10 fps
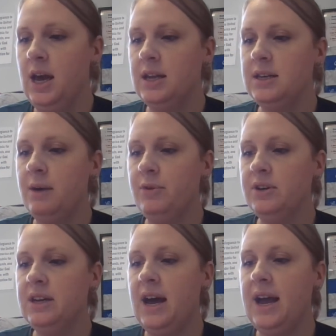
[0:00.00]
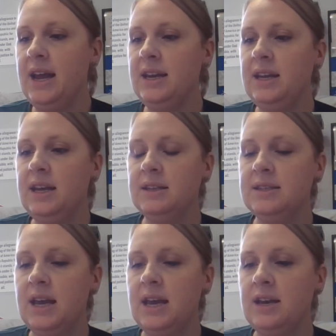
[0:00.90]
Number 20
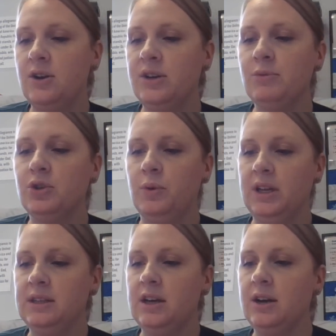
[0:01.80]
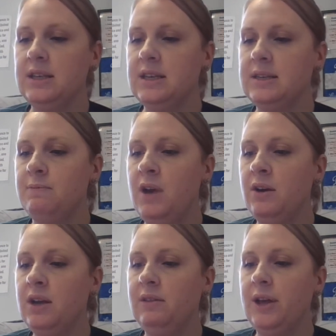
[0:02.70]
says
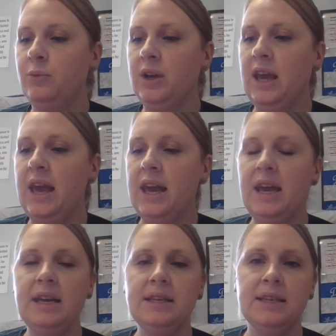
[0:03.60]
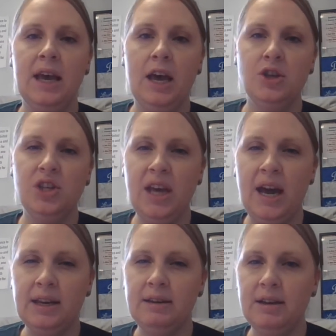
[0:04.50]
Mary Ludwig Hayes. She
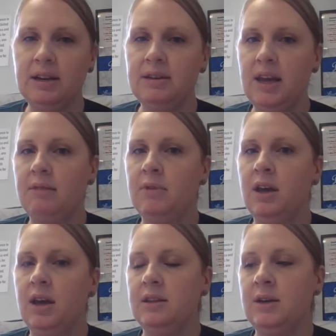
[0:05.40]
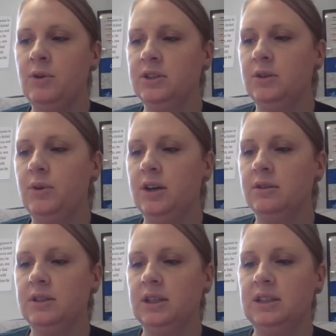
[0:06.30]
had a nickname, and they want to know what
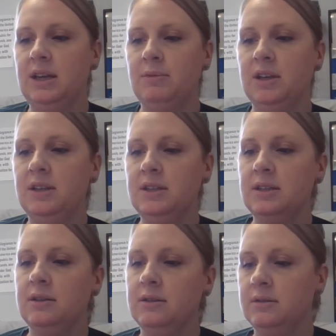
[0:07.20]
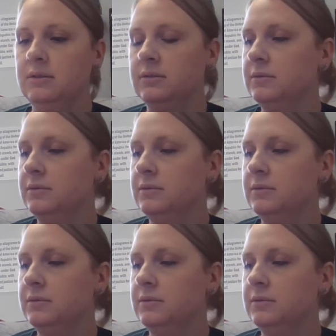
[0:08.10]
her nickname is.